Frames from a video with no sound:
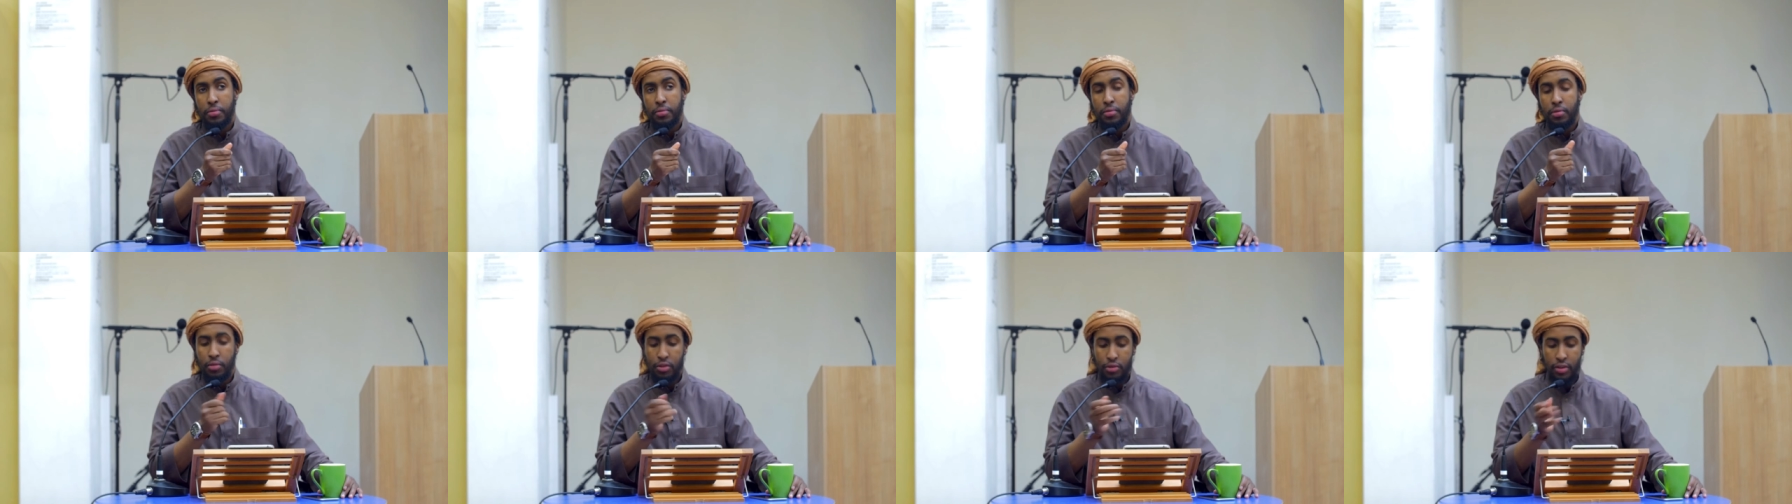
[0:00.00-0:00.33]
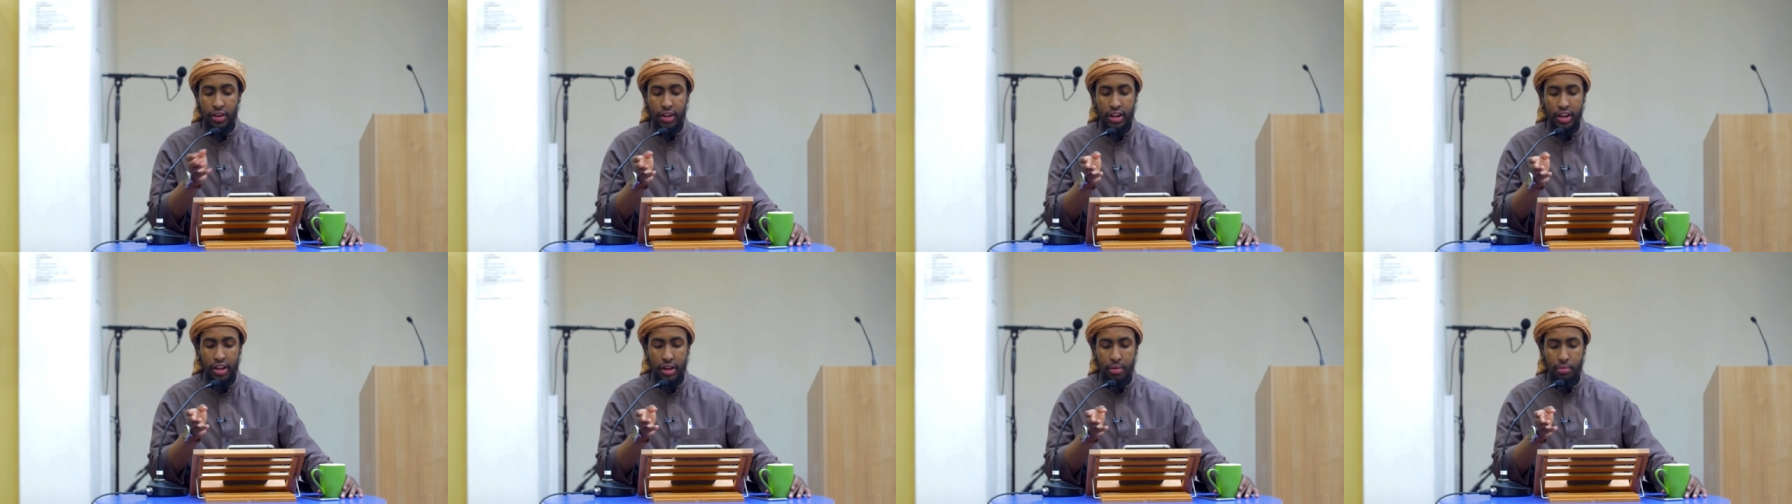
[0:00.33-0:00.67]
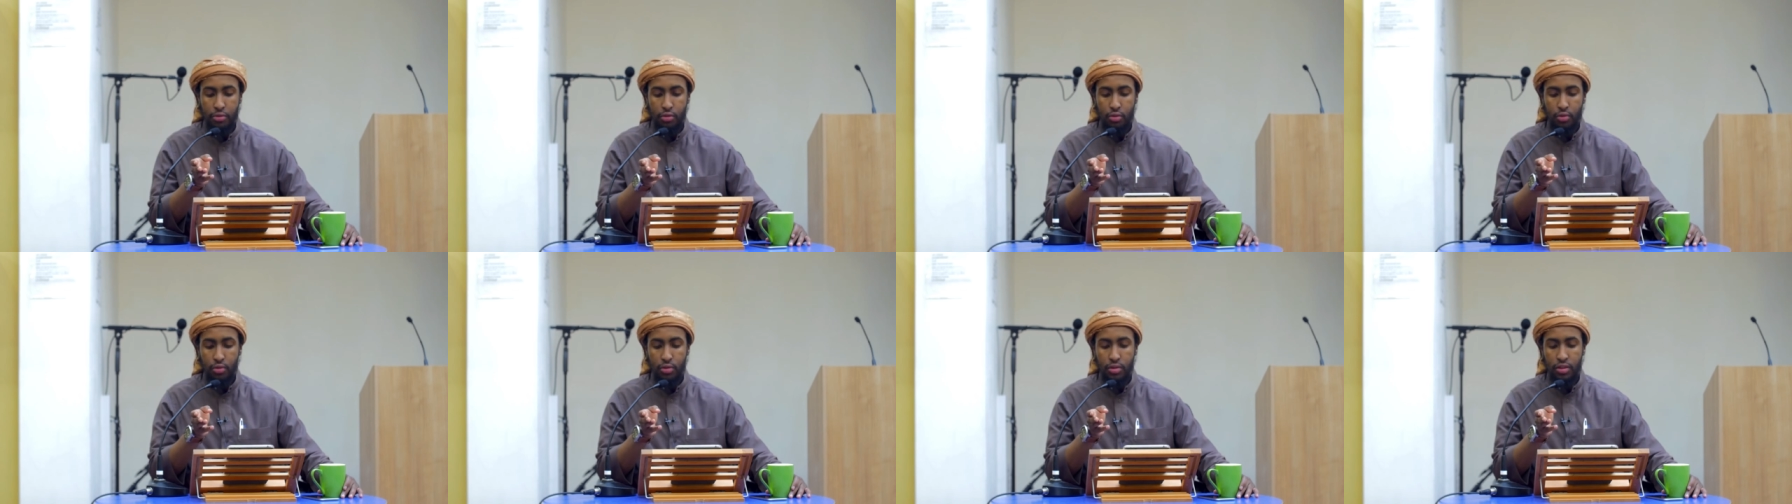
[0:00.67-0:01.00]
Which we're going to come
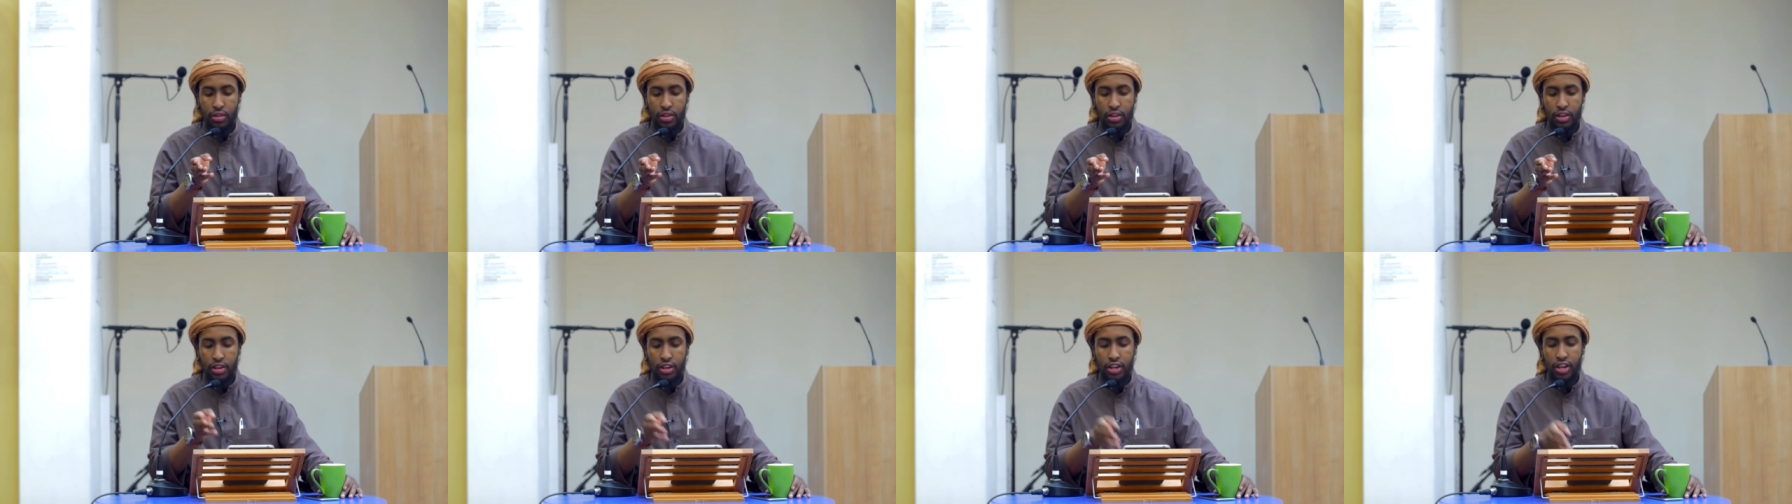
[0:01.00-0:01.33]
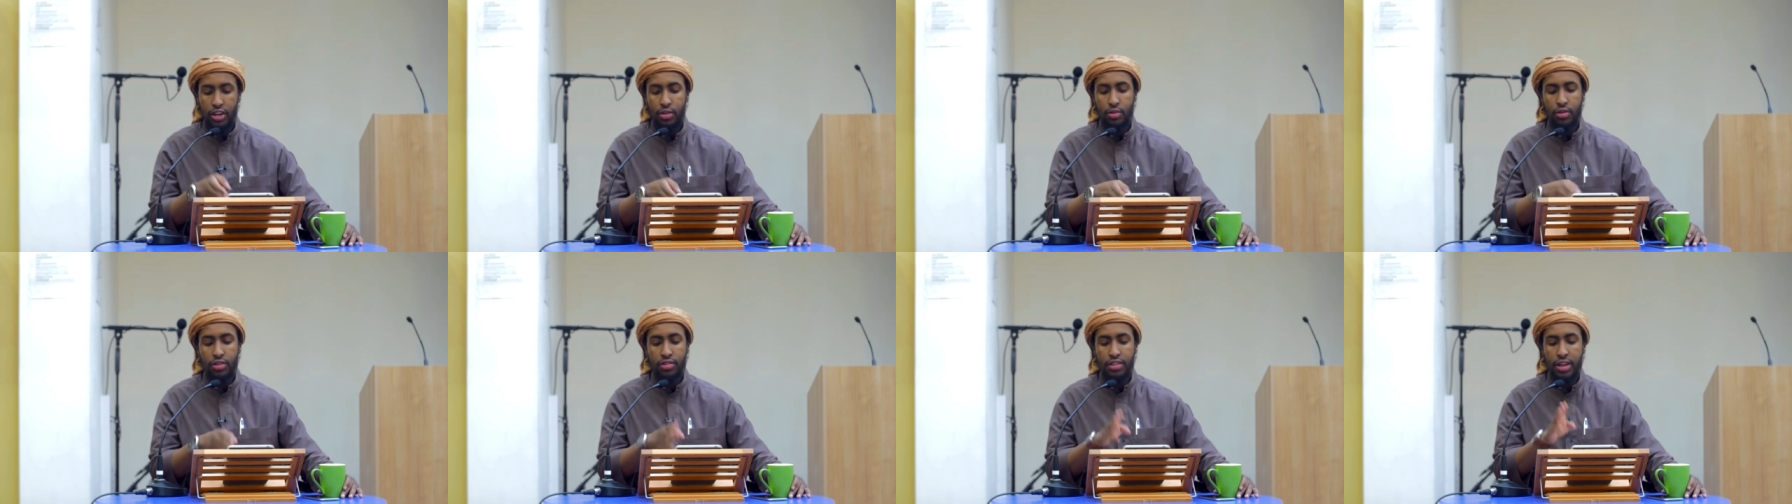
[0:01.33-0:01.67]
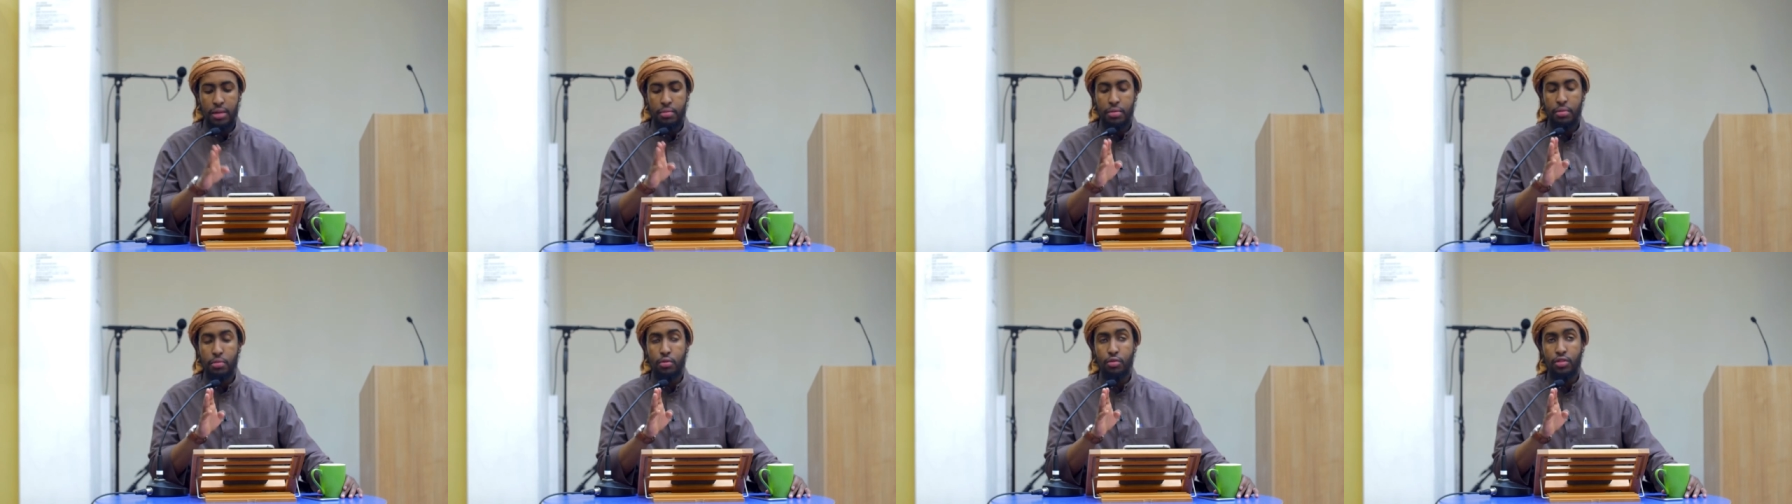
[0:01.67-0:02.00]
to. Shaykh
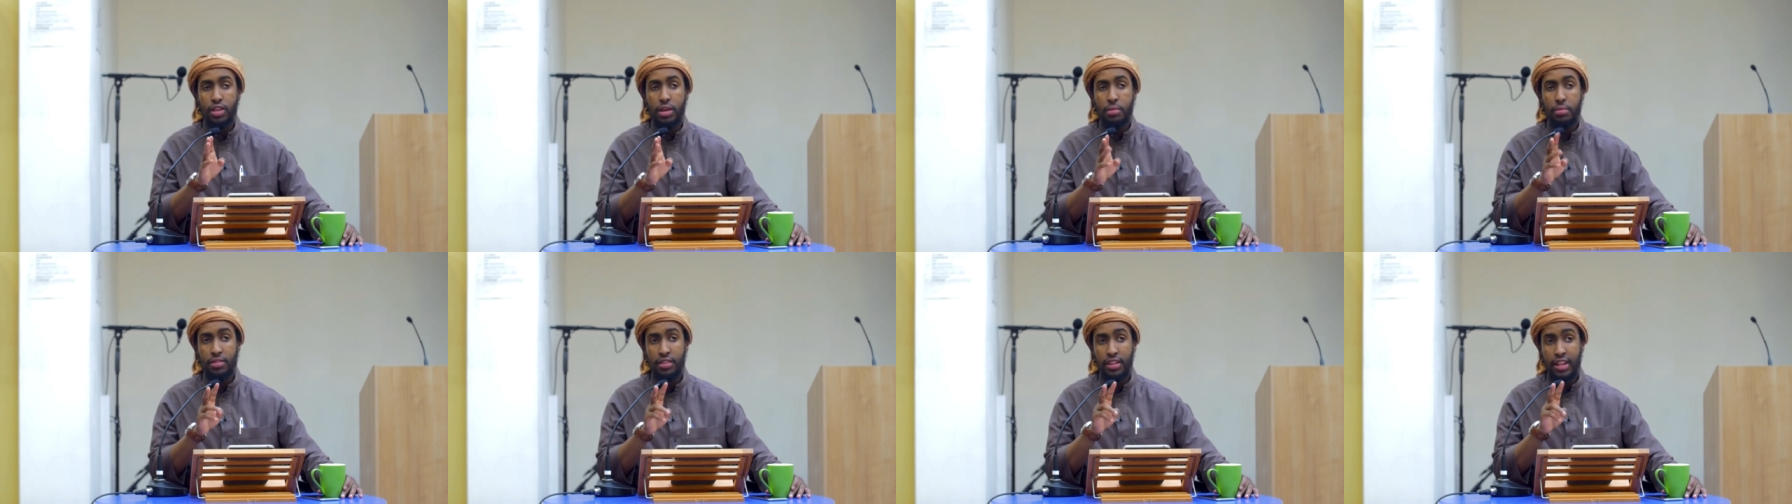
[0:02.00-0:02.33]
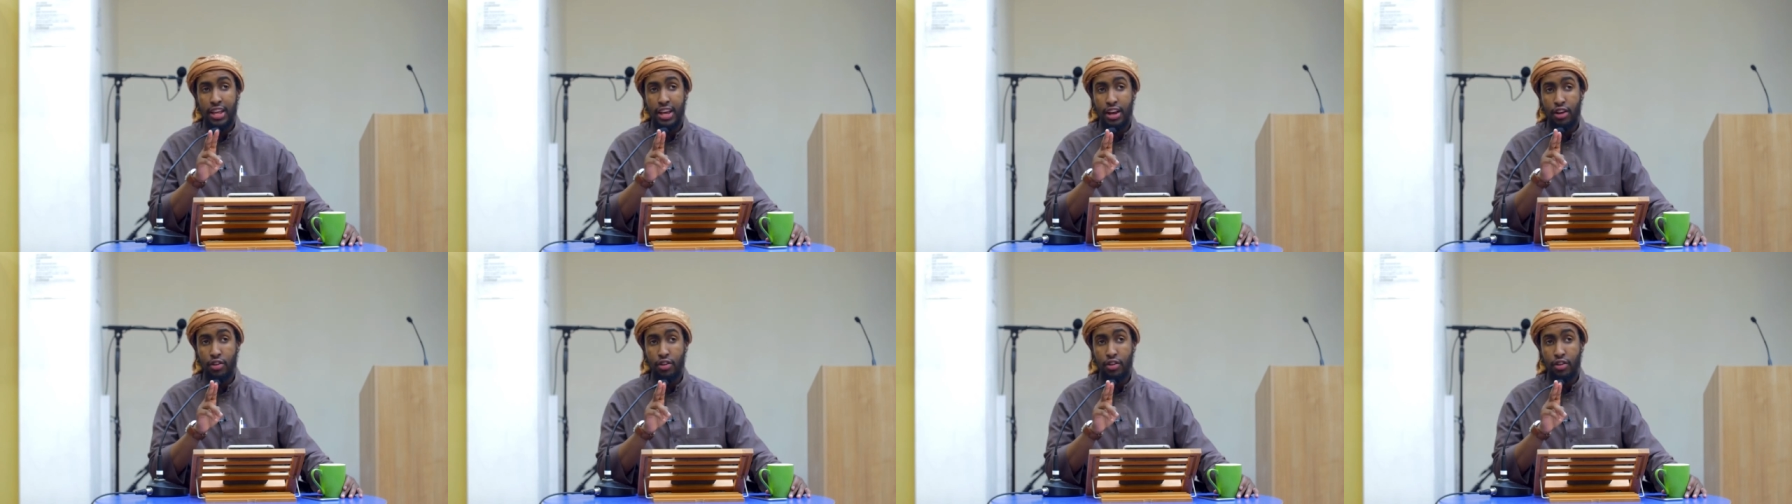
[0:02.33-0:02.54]
al-Islam ibn Taymiyyah said they